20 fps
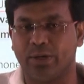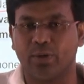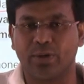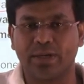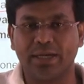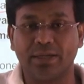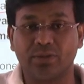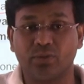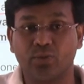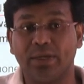
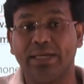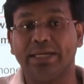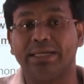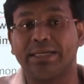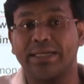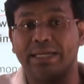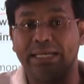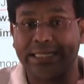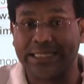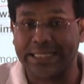Okay, so
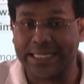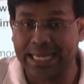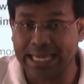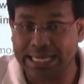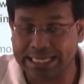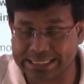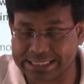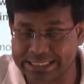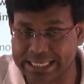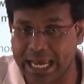it
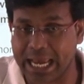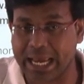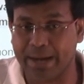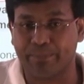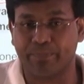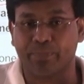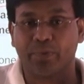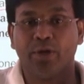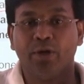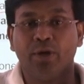takes
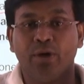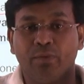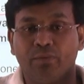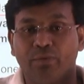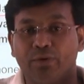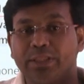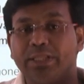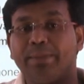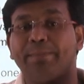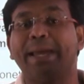time
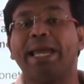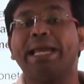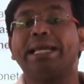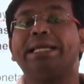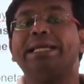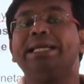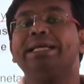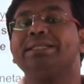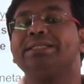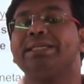for the
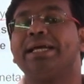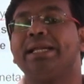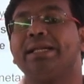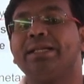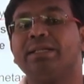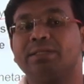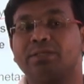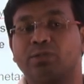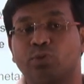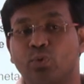banking
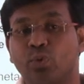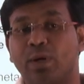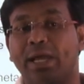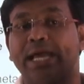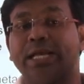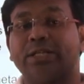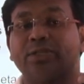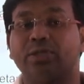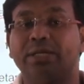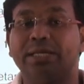channels to
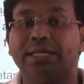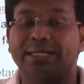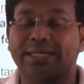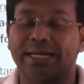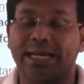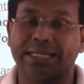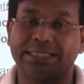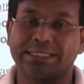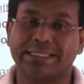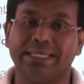actually
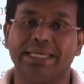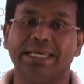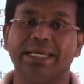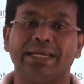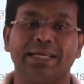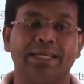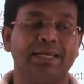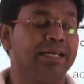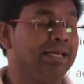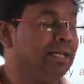
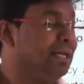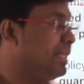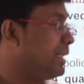translate